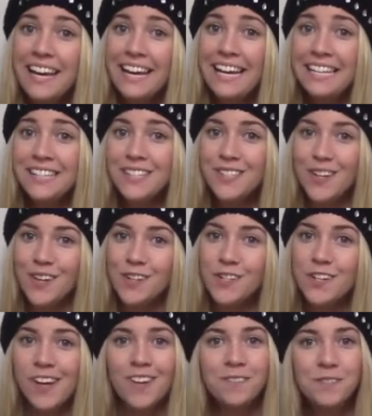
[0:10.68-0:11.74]
in
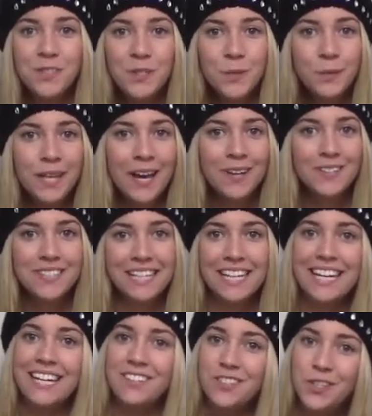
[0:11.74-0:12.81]
search of two
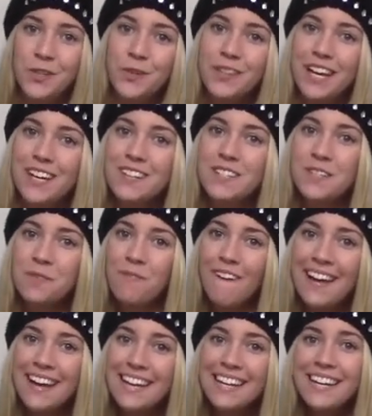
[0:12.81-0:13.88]
thousand and two thousand
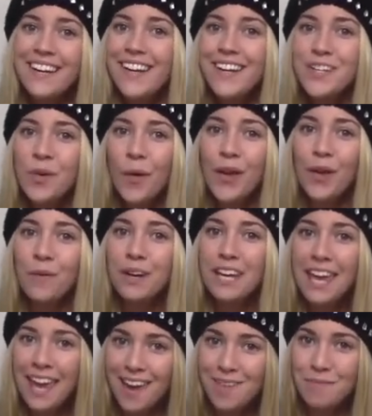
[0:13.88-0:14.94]
one Toyota
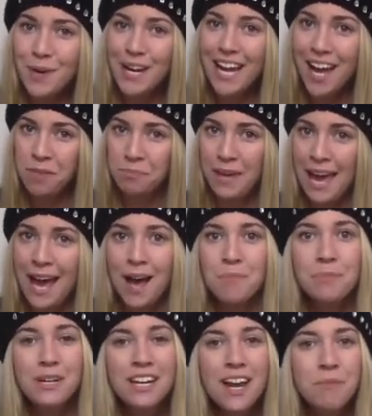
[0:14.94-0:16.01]
Camry
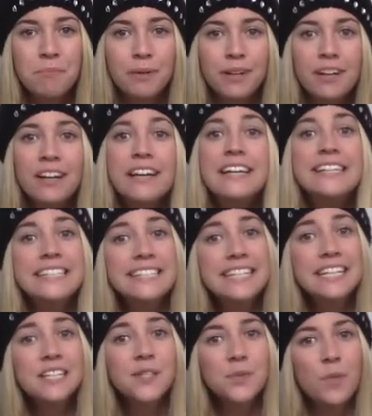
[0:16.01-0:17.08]
hubcap number
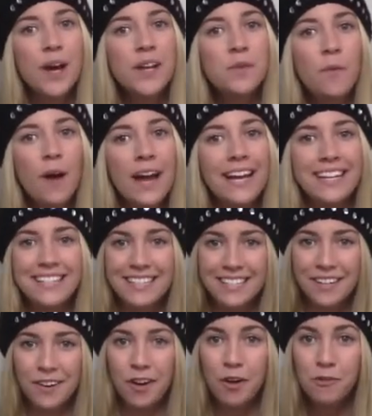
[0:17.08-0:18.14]
six one one
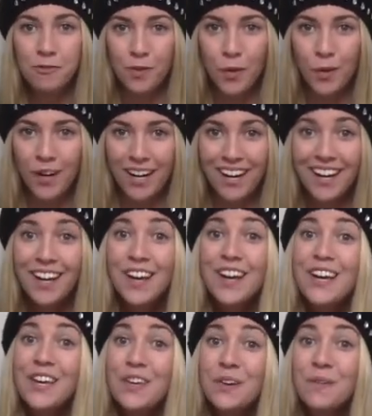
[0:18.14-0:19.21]
zero four.
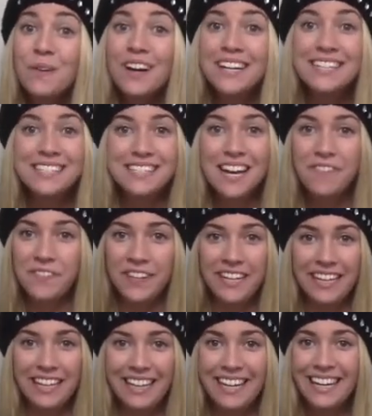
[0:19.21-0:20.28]
You are
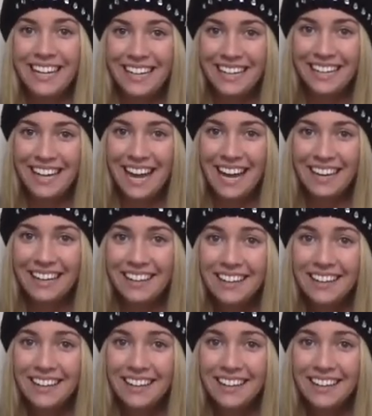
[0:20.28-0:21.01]
definitely in luck.